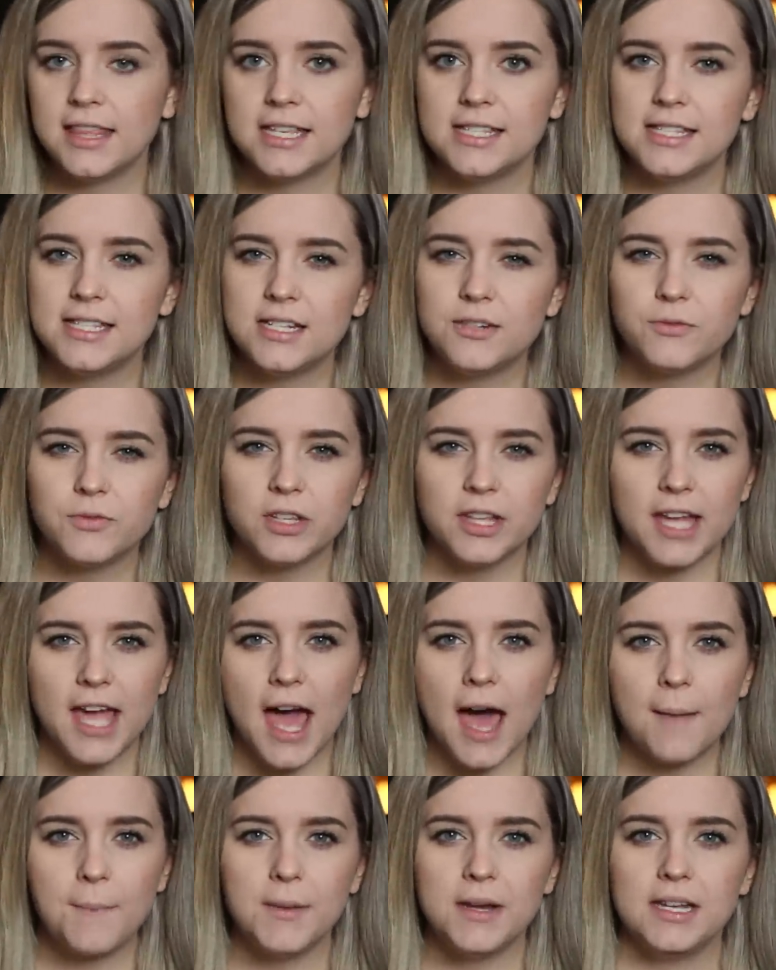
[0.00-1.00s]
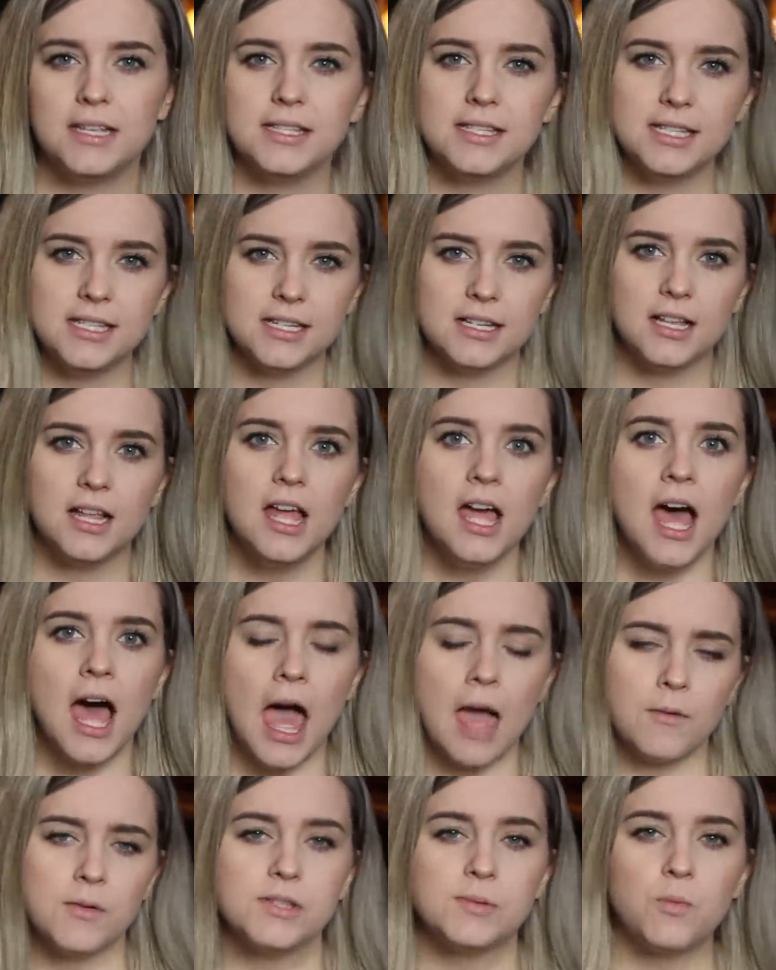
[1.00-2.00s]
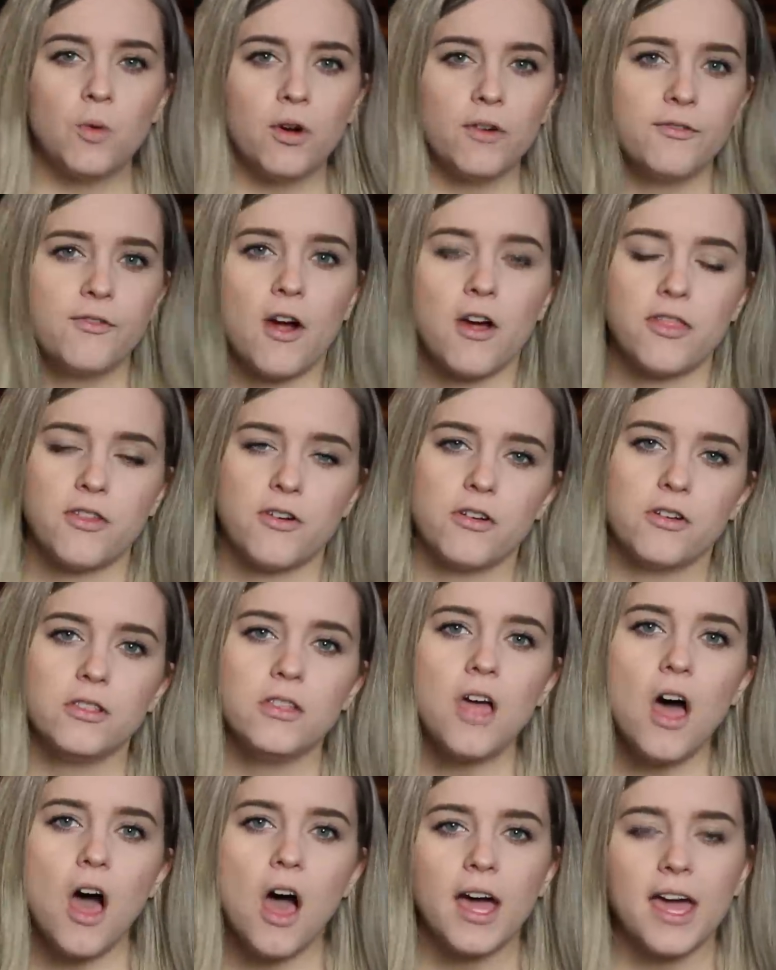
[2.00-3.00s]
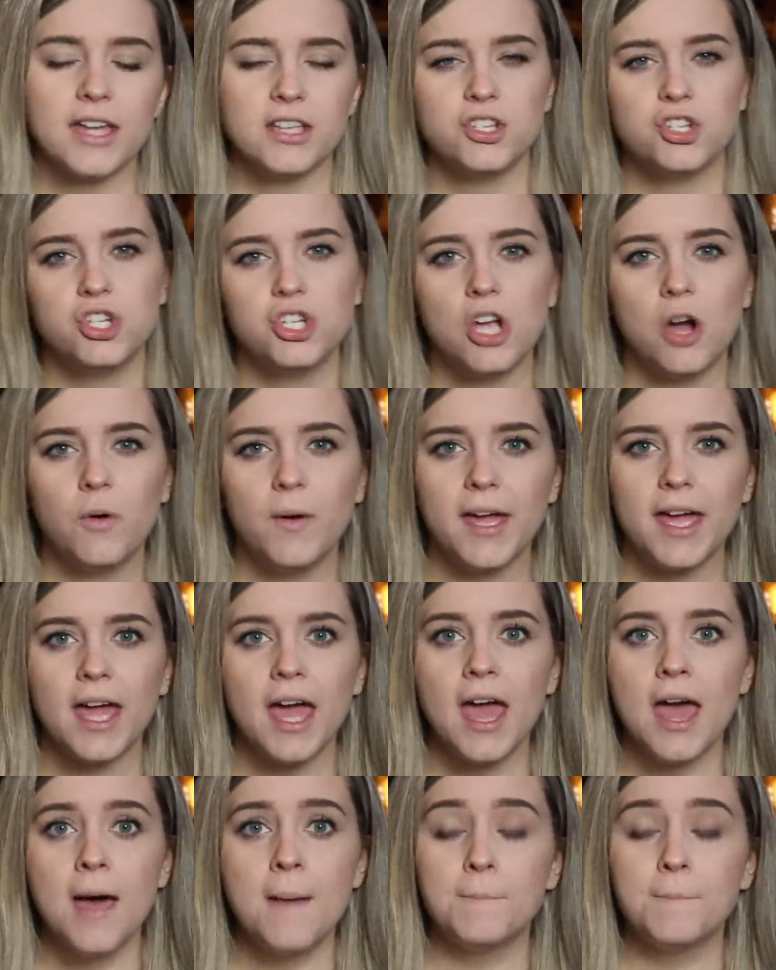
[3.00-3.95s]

this didn't really happen until I was more farther along and showing,